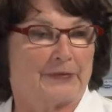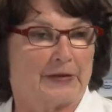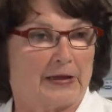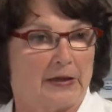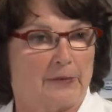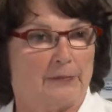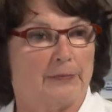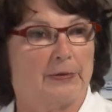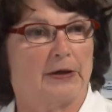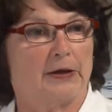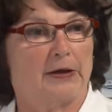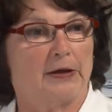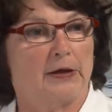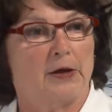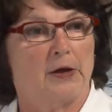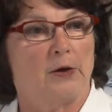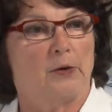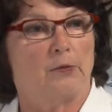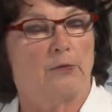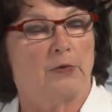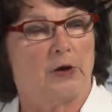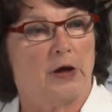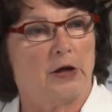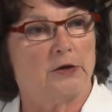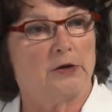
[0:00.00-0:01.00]
Okay, but
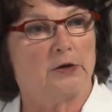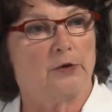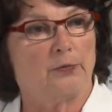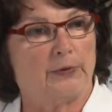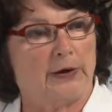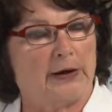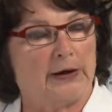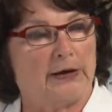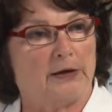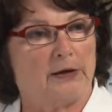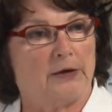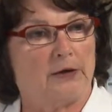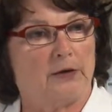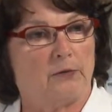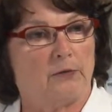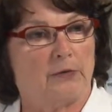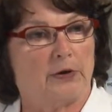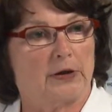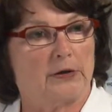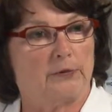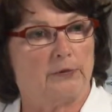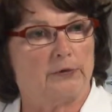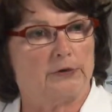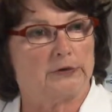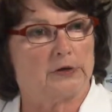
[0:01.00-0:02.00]
while you're waiting, why
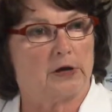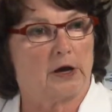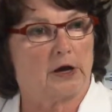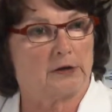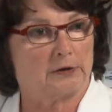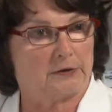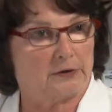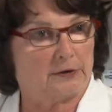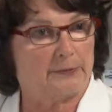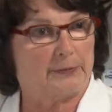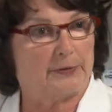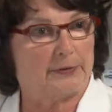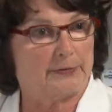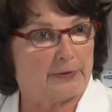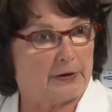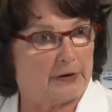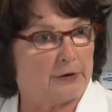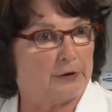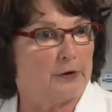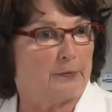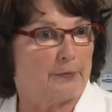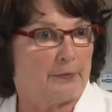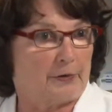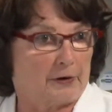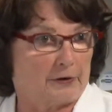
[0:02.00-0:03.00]
don't we talk a little bit about
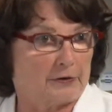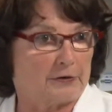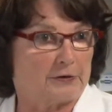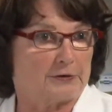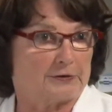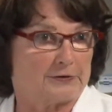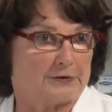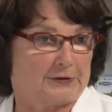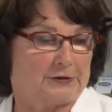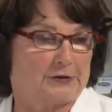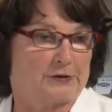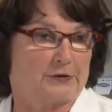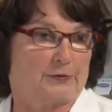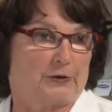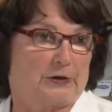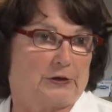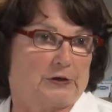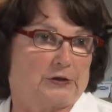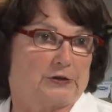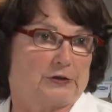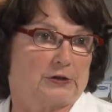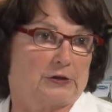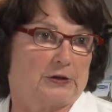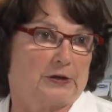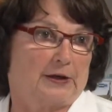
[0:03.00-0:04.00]
your partner
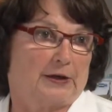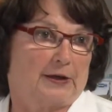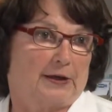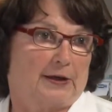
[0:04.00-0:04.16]
situation?